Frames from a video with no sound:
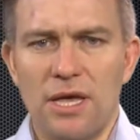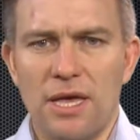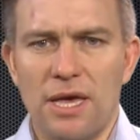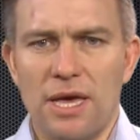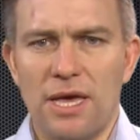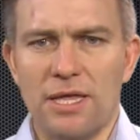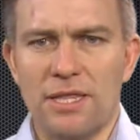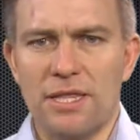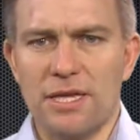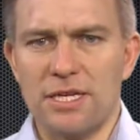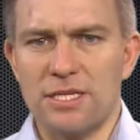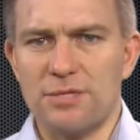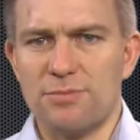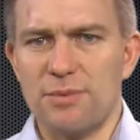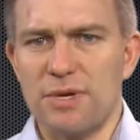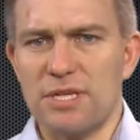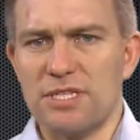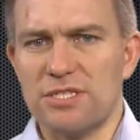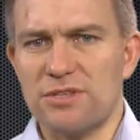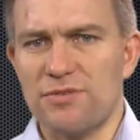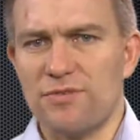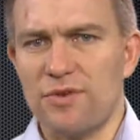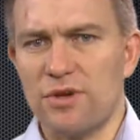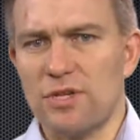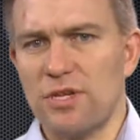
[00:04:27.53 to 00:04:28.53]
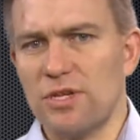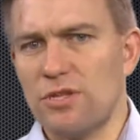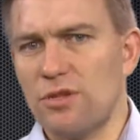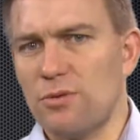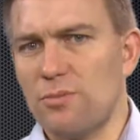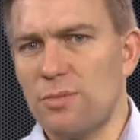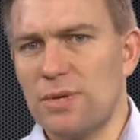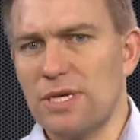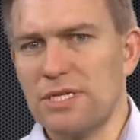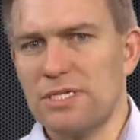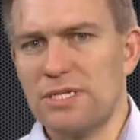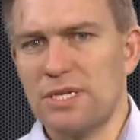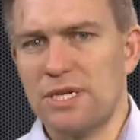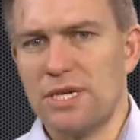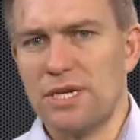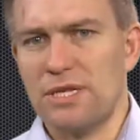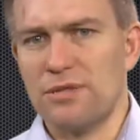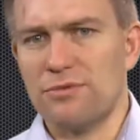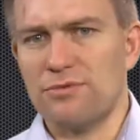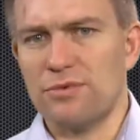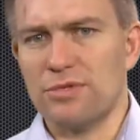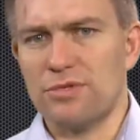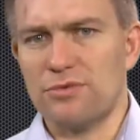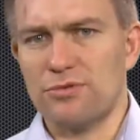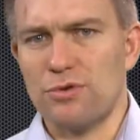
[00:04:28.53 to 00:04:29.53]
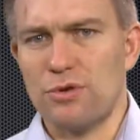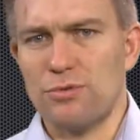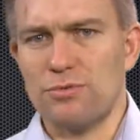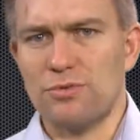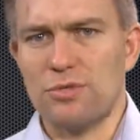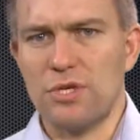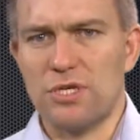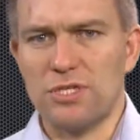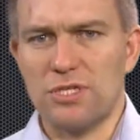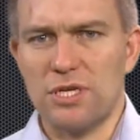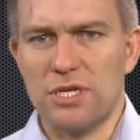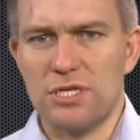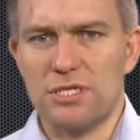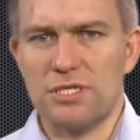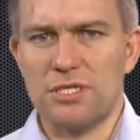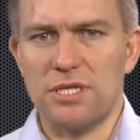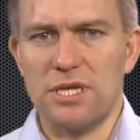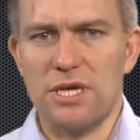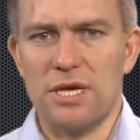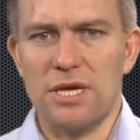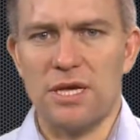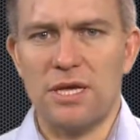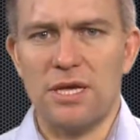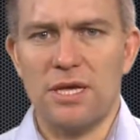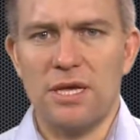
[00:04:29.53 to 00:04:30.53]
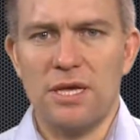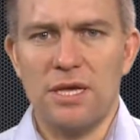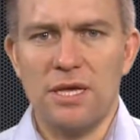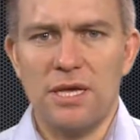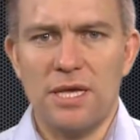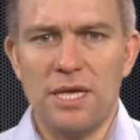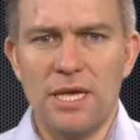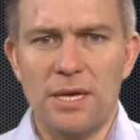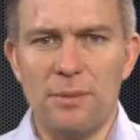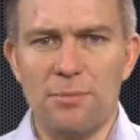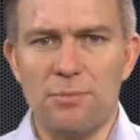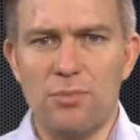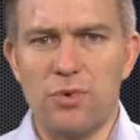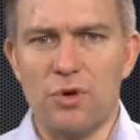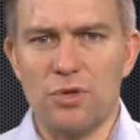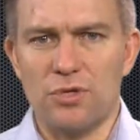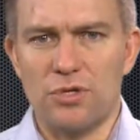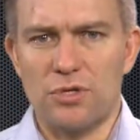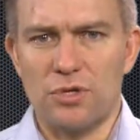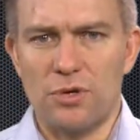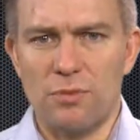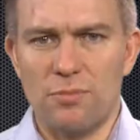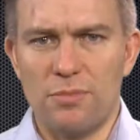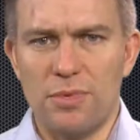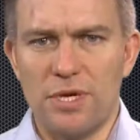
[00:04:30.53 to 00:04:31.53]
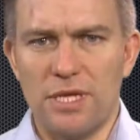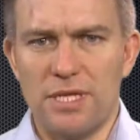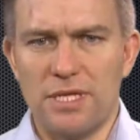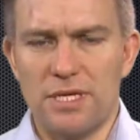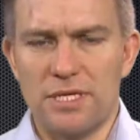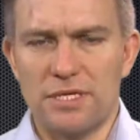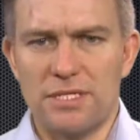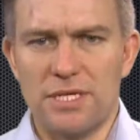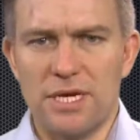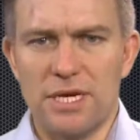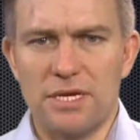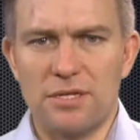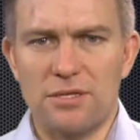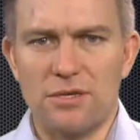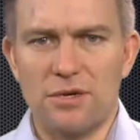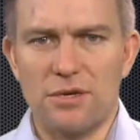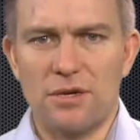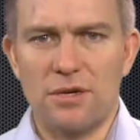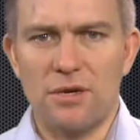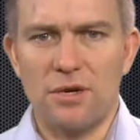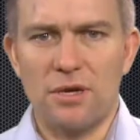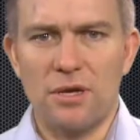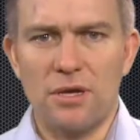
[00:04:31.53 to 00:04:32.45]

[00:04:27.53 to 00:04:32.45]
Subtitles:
at the expense of other domestic interest groups, such as the import competing sector,